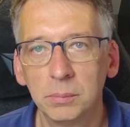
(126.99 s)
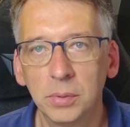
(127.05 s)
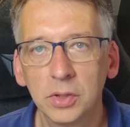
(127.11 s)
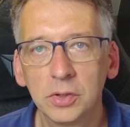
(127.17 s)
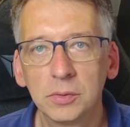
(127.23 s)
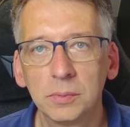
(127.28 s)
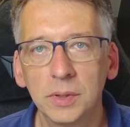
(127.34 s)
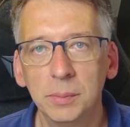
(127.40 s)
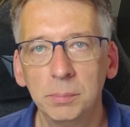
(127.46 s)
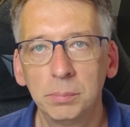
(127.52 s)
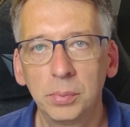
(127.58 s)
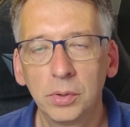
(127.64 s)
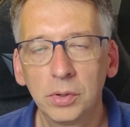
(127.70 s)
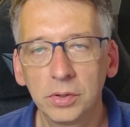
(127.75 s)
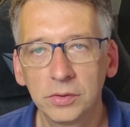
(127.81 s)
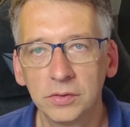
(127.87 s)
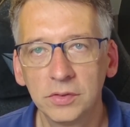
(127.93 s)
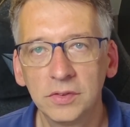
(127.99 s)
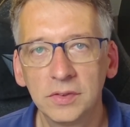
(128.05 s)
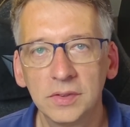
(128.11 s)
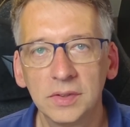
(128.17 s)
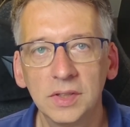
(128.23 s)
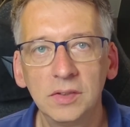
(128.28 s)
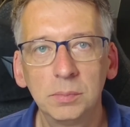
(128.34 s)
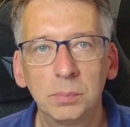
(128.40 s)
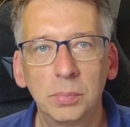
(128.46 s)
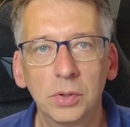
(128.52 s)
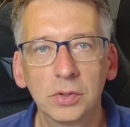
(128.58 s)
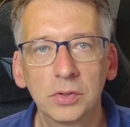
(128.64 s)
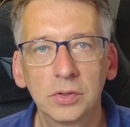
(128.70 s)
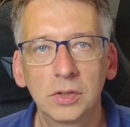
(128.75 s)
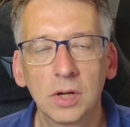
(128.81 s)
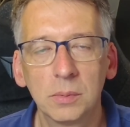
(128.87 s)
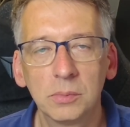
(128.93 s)
But important, this
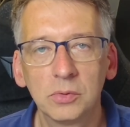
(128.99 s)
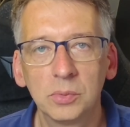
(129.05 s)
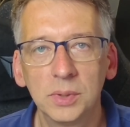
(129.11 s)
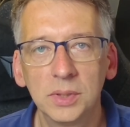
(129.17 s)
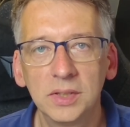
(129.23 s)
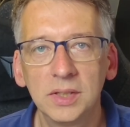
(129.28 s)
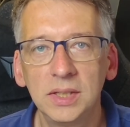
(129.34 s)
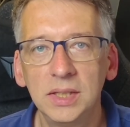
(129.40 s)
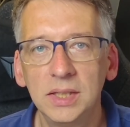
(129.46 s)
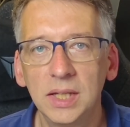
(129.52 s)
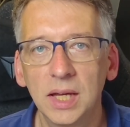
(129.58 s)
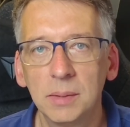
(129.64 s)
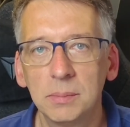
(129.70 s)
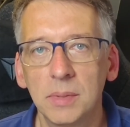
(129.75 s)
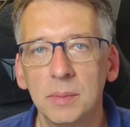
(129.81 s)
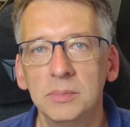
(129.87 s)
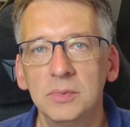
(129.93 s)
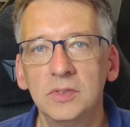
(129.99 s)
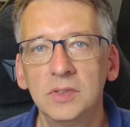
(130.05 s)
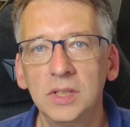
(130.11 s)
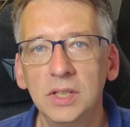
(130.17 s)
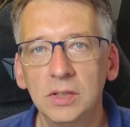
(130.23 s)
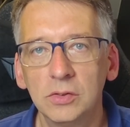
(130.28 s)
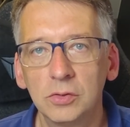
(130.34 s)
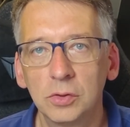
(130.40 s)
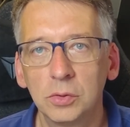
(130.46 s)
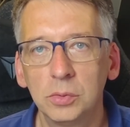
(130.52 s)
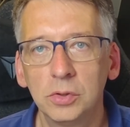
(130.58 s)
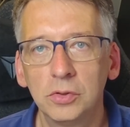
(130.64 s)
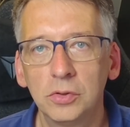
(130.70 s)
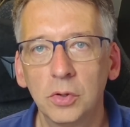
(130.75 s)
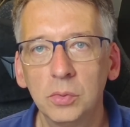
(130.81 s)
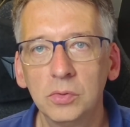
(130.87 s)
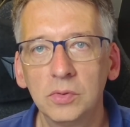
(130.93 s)
board comes with eMMC, so you
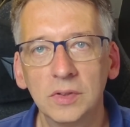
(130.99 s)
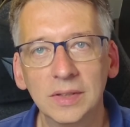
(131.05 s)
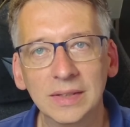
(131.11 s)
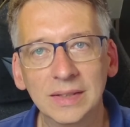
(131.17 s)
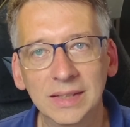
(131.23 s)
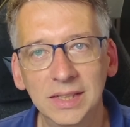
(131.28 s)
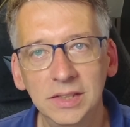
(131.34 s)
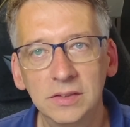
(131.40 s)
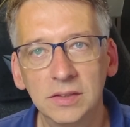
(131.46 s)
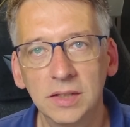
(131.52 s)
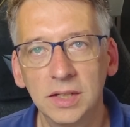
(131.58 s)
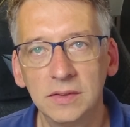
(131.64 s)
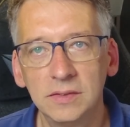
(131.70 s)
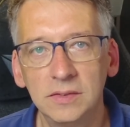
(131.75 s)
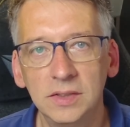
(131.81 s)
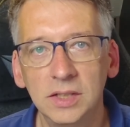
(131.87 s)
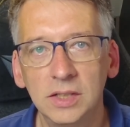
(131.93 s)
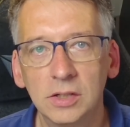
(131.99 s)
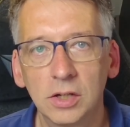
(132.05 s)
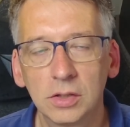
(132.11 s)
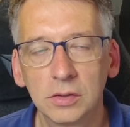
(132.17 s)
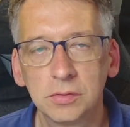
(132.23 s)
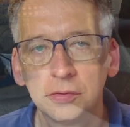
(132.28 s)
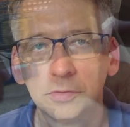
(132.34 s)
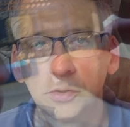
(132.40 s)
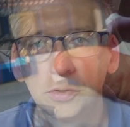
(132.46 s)
don't need an SD card for